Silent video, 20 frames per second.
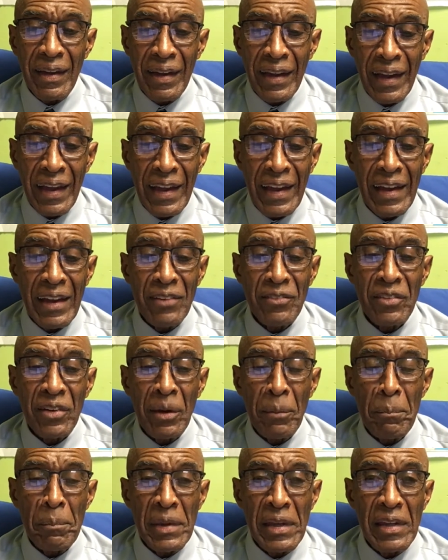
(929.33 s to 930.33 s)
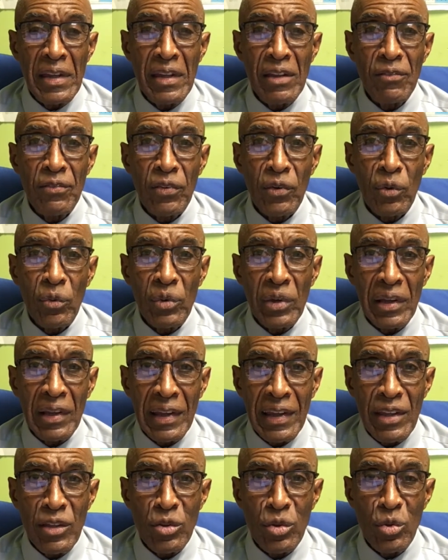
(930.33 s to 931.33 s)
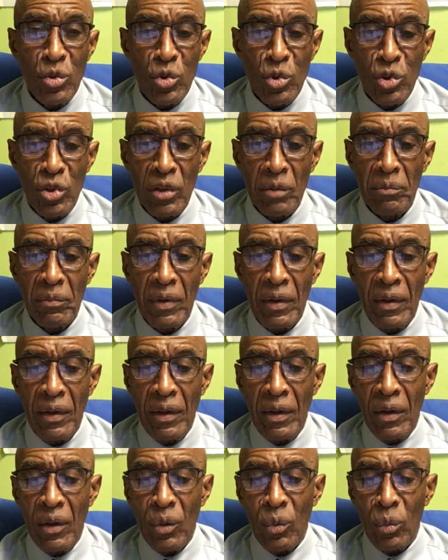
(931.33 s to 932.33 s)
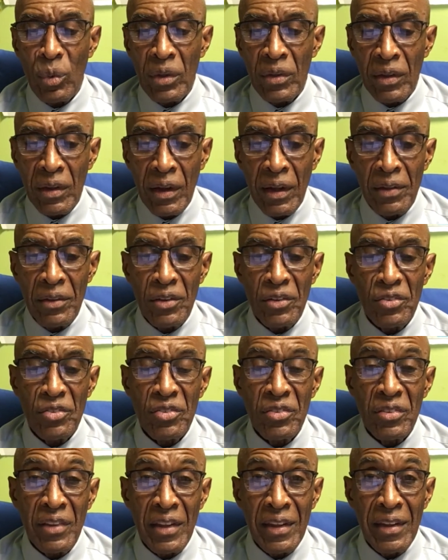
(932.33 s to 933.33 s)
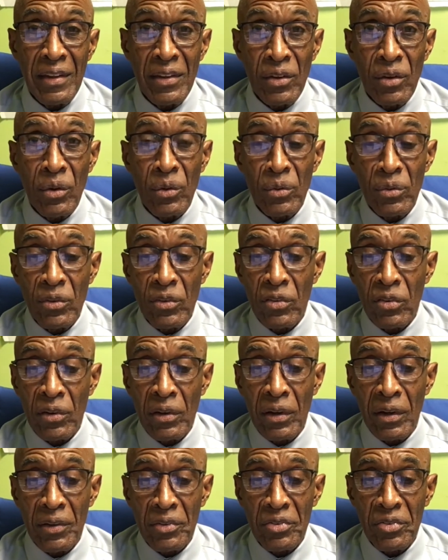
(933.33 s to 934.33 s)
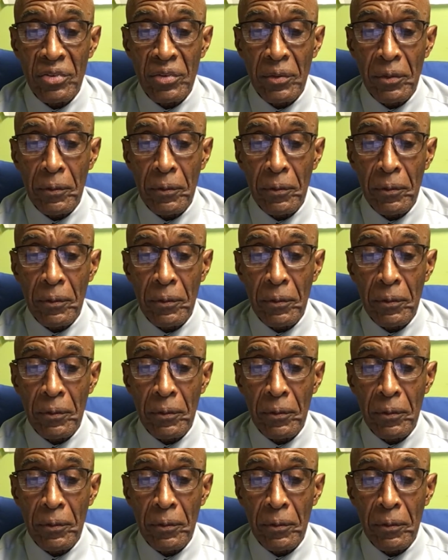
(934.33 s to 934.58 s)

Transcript: have a meaningful relationship with others they don't trust.